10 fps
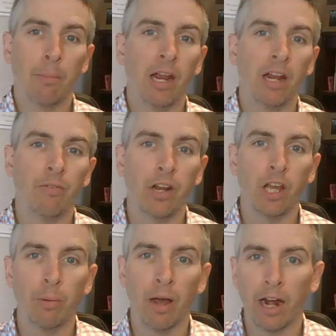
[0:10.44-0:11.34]
I made a
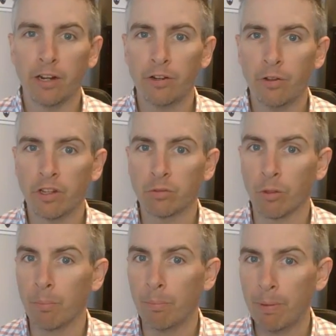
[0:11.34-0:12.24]
video about how to do this
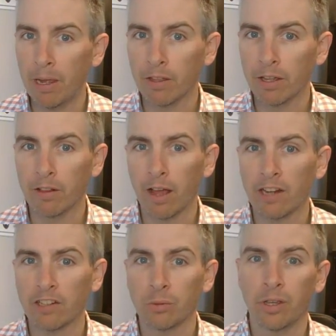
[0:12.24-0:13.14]
with Bitly
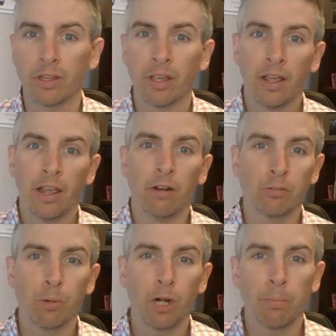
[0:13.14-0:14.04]
last week, and it
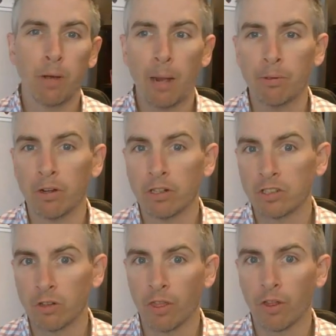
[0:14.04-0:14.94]
was pretty popular,
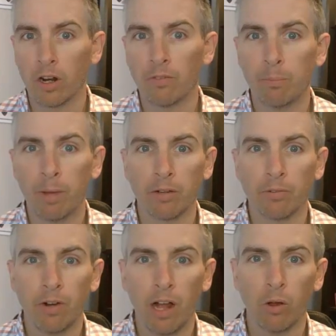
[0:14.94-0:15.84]
so I thought I'd make a
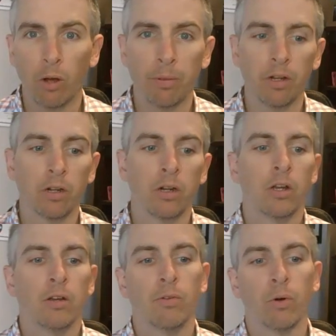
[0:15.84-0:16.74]
follow-up here
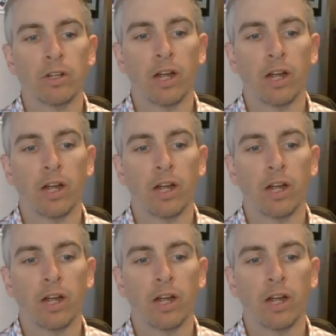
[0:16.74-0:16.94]
for